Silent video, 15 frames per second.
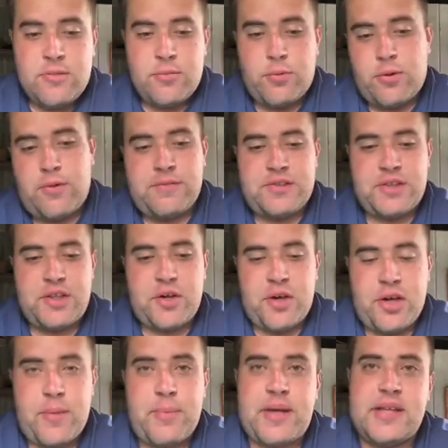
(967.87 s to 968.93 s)
well, obviously
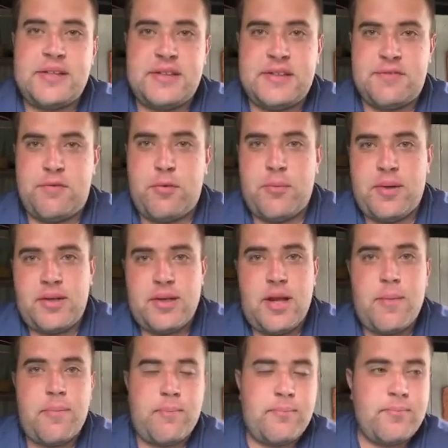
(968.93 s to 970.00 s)
going up against his former
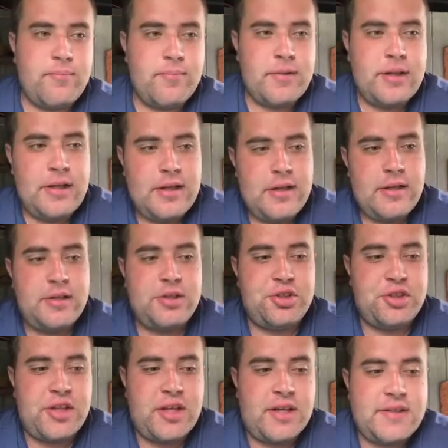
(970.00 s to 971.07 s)
club, the
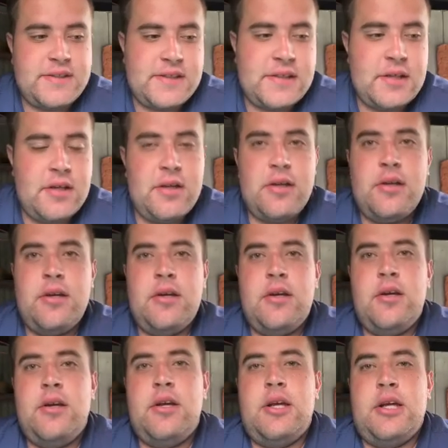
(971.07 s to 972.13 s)
Sharks,
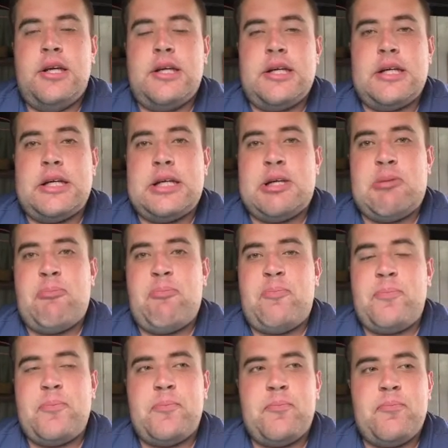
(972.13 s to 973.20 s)
yeah,
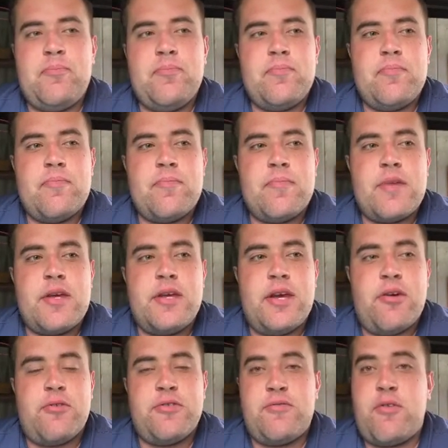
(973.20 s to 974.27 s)

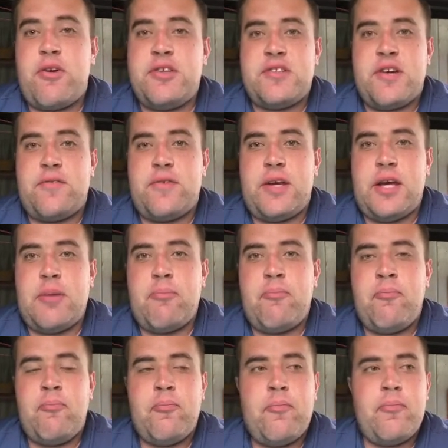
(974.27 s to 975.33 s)
it was very tough for
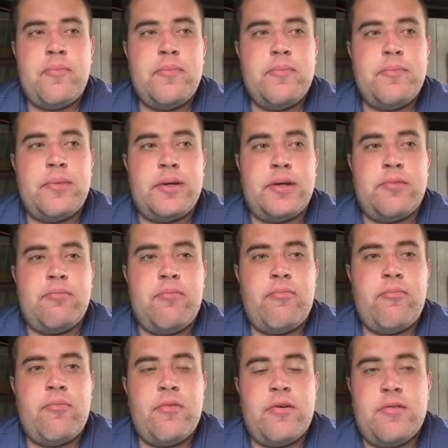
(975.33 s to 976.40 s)
him, but
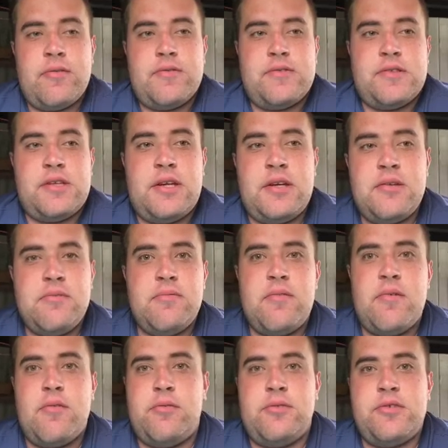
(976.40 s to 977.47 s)
obviously
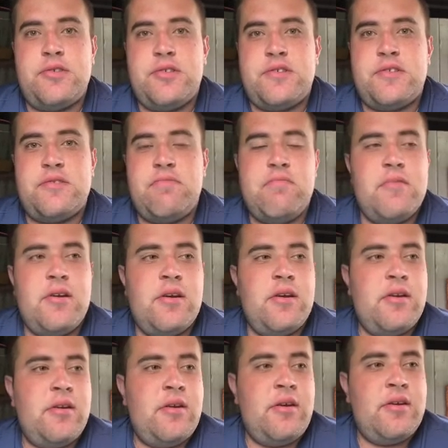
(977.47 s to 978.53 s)
it was just
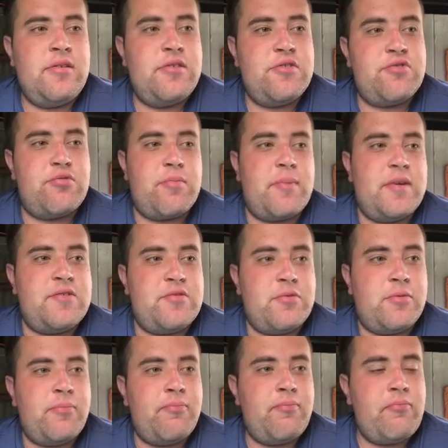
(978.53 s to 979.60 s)

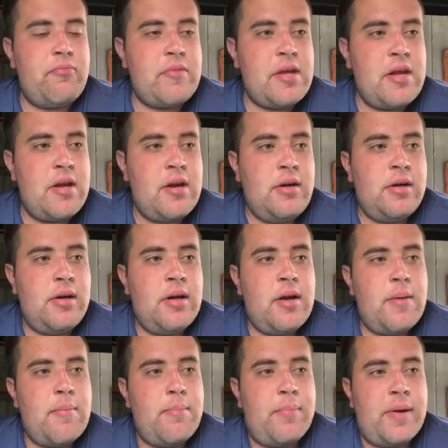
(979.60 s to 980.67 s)
detrimental.
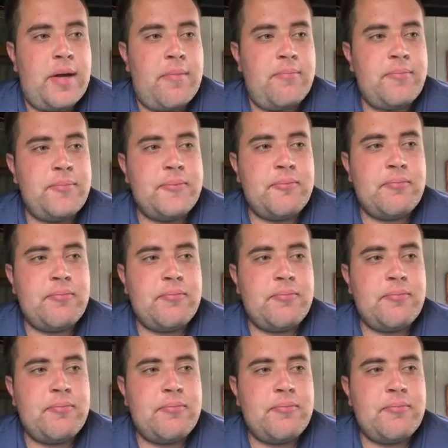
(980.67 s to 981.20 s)
But